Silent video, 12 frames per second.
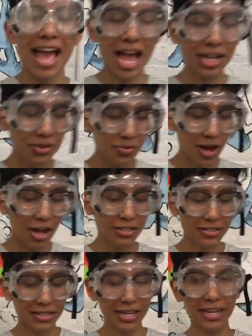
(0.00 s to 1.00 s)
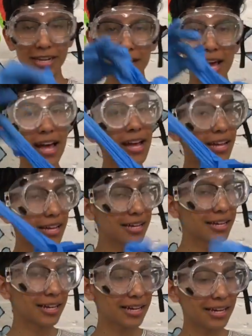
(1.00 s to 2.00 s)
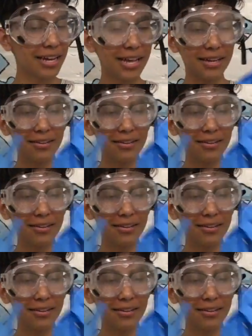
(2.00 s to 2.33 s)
is a strong eye irritant. So please ensure to wear